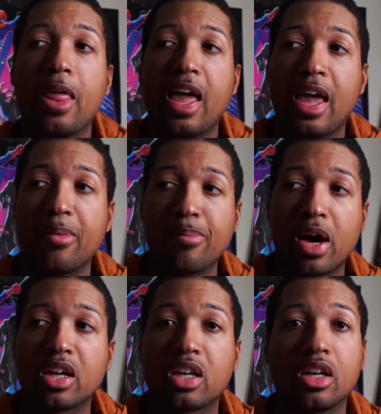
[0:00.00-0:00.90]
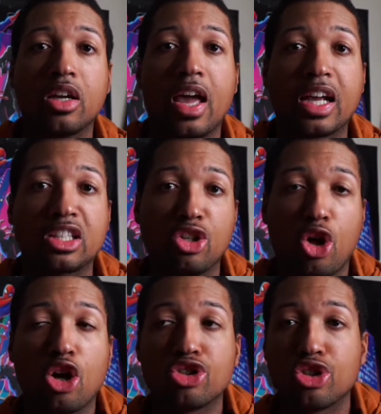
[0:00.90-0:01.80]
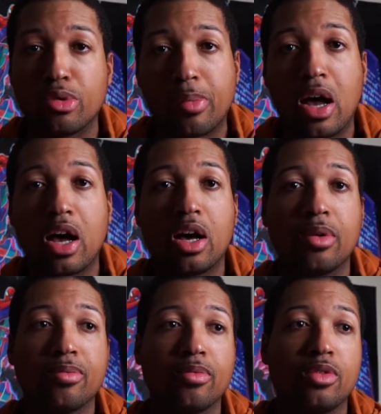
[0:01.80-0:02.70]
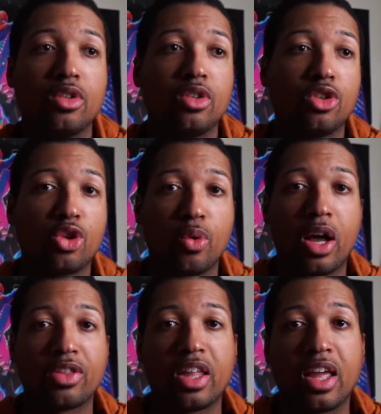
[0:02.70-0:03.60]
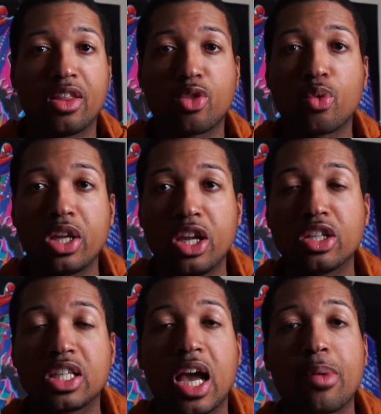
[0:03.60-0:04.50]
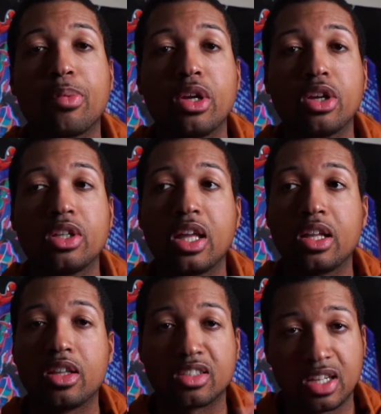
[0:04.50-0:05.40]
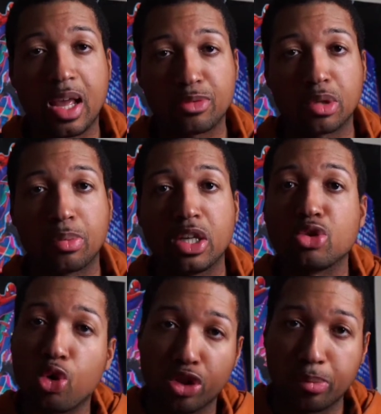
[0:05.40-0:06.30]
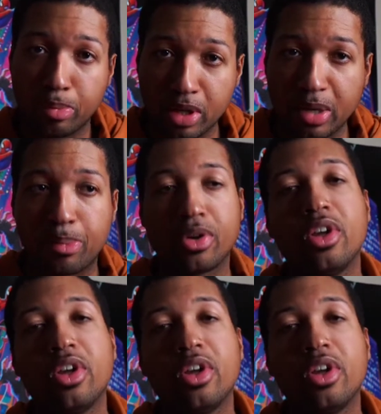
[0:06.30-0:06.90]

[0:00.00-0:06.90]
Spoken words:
And Monica actually lost her mom throughout that 3-year time period that the snap took place, or the blip